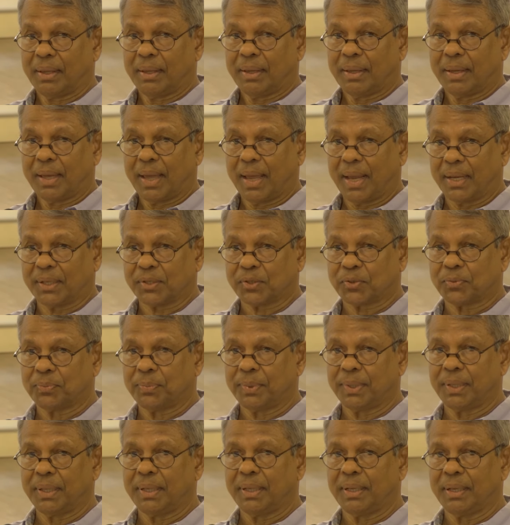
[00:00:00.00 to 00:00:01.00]
has
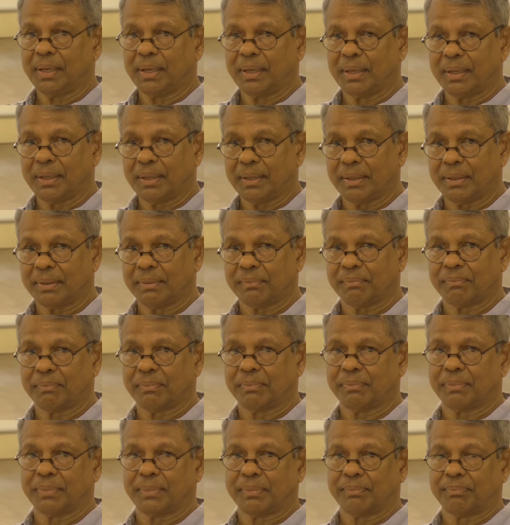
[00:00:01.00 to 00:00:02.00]
been a
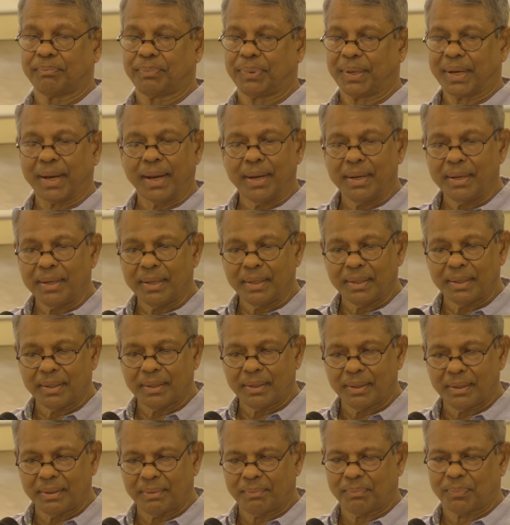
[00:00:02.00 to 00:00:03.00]

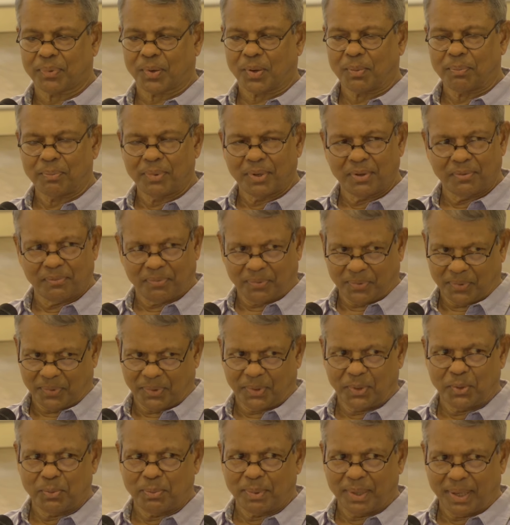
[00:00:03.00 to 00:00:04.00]
perennial problem for
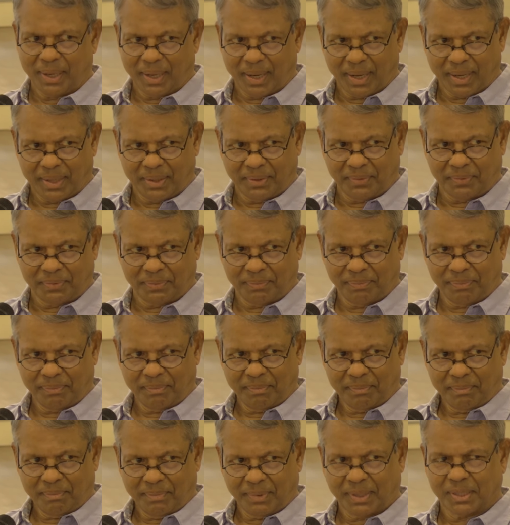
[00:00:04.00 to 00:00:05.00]
human life,
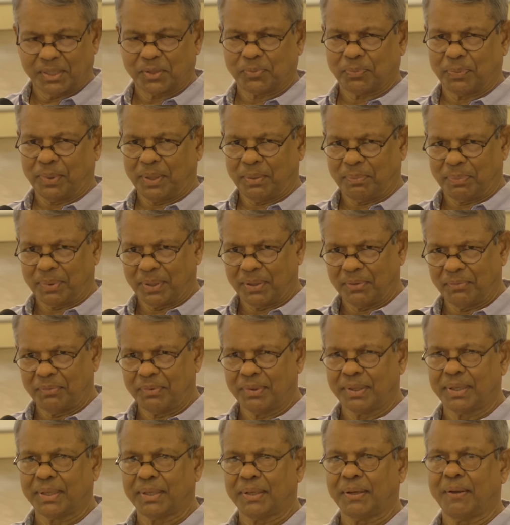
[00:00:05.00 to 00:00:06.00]
because people
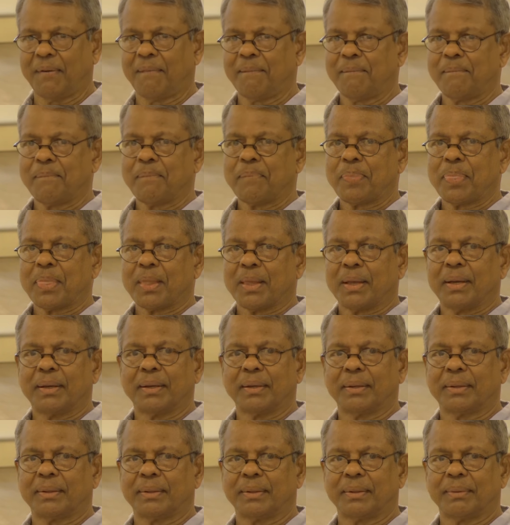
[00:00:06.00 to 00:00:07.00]
were,
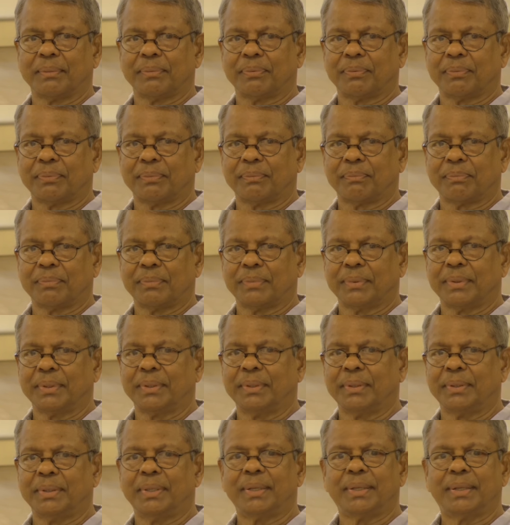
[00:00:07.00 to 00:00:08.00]

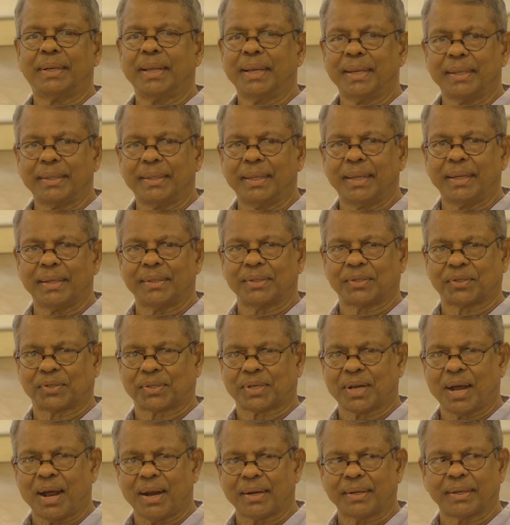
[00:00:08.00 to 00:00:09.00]
the day they
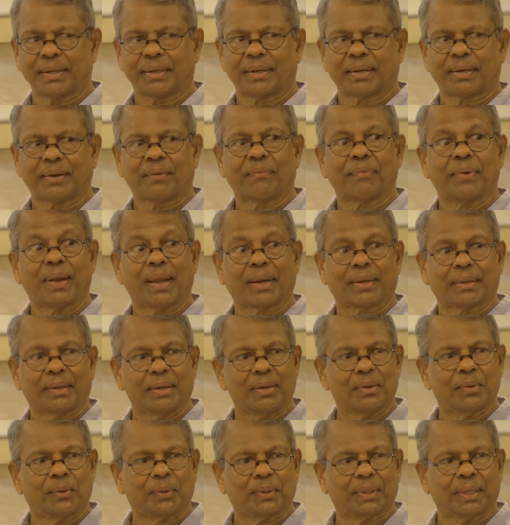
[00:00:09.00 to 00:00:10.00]
started
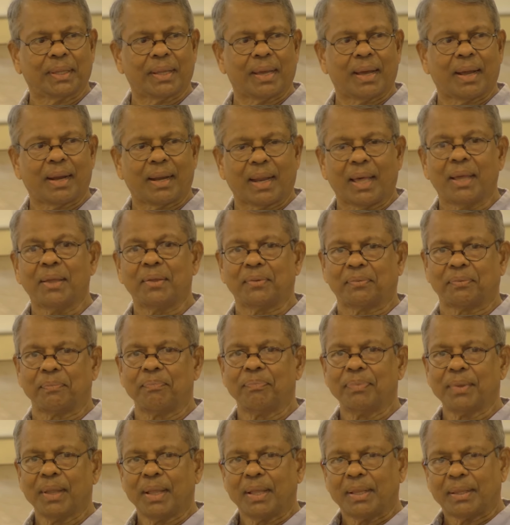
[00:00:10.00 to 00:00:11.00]
reflecting on their life,
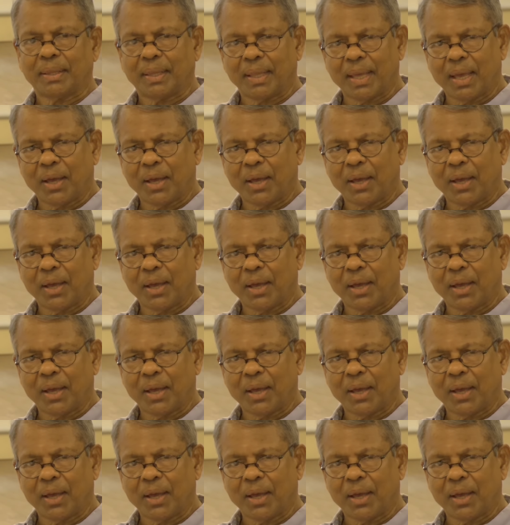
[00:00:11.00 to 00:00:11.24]
they